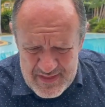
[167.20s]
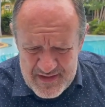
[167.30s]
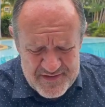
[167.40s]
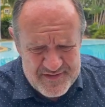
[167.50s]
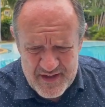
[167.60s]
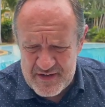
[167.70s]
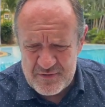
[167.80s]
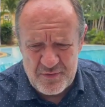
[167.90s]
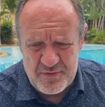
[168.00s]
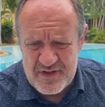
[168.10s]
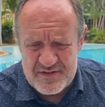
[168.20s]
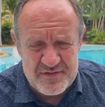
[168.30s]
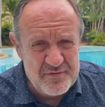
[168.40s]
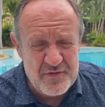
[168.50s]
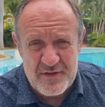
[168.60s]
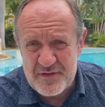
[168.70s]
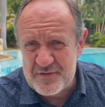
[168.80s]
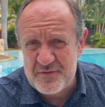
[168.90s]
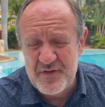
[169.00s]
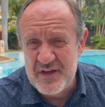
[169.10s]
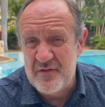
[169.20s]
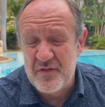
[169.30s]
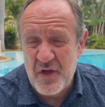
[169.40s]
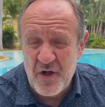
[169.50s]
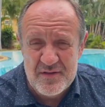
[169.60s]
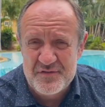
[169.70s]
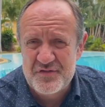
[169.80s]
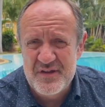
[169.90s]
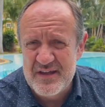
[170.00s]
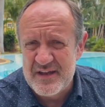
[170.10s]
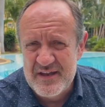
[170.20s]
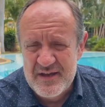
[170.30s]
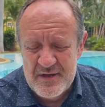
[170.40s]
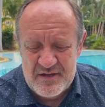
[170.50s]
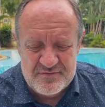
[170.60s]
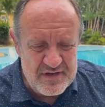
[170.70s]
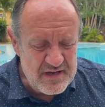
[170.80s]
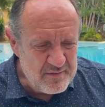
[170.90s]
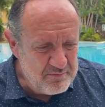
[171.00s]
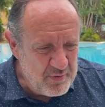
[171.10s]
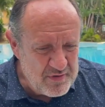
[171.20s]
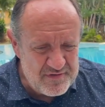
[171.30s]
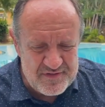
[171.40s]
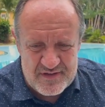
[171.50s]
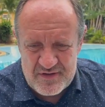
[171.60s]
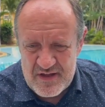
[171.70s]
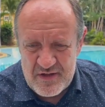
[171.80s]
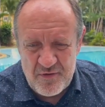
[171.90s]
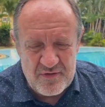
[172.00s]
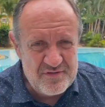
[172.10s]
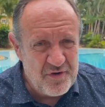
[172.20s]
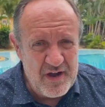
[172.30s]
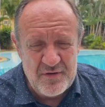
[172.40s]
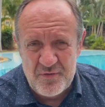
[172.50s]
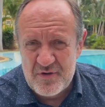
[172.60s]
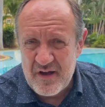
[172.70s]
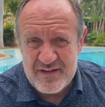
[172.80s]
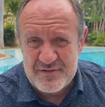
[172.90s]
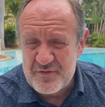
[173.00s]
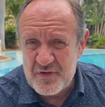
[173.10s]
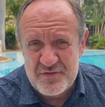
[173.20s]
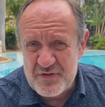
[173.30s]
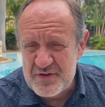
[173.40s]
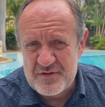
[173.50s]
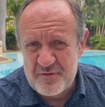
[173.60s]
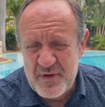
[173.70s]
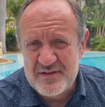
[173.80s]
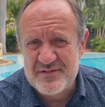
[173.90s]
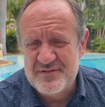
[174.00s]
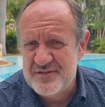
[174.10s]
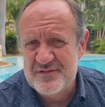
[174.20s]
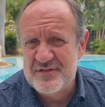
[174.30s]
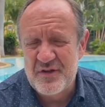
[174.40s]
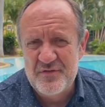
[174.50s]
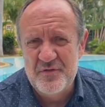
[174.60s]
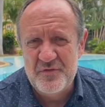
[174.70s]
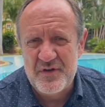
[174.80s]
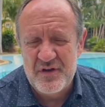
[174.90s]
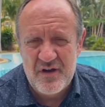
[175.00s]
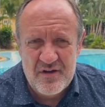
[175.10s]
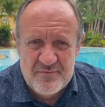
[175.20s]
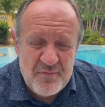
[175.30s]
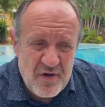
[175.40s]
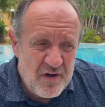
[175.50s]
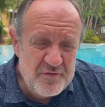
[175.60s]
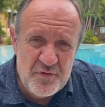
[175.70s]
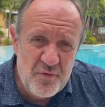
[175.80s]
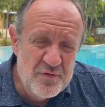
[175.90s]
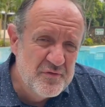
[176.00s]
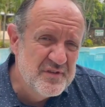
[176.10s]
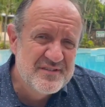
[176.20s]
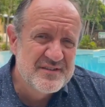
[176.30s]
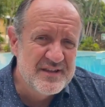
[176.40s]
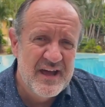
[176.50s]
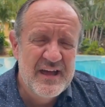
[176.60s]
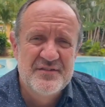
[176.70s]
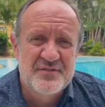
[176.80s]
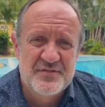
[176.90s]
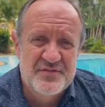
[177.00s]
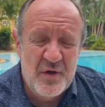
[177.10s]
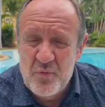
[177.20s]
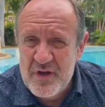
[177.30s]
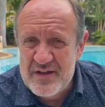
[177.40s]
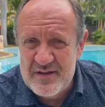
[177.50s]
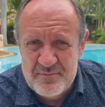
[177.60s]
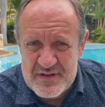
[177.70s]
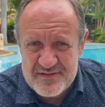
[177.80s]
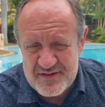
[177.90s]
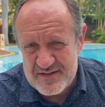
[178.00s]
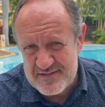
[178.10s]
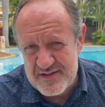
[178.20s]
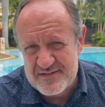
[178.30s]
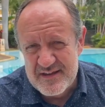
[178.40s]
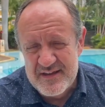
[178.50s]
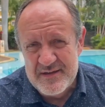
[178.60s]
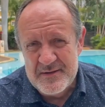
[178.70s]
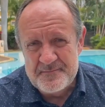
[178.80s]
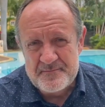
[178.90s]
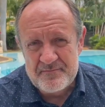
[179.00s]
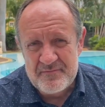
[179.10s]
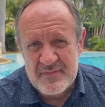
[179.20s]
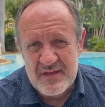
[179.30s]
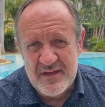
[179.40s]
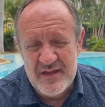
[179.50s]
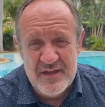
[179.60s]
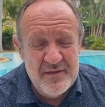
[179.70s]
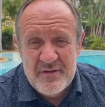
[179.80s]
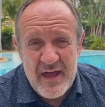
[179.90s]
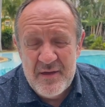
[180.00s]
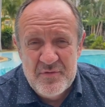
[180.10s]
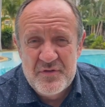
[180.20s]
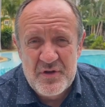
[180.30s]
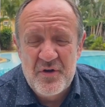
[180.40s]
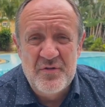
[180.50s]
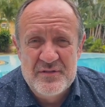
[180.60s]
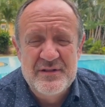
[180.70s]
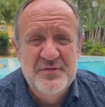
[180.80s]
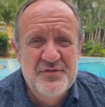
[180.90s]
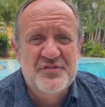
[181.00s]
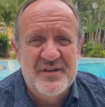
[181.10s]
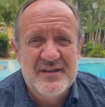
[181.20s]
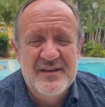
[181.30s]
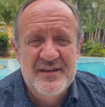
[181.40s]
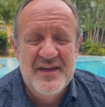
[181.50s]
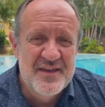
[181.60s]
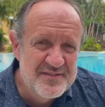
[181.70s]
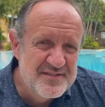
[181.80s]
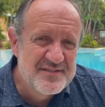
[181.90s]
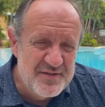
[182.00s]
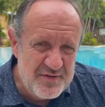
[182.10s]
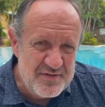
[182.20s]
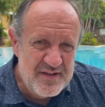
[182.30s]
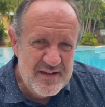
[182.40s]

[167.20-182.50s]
studied all Eastern philosophy and theology and reading books and trying all kinds of alternative medicines and so forth. And after all of this, at the age of somewhere in the mid-60s, he came to the conclusion he's still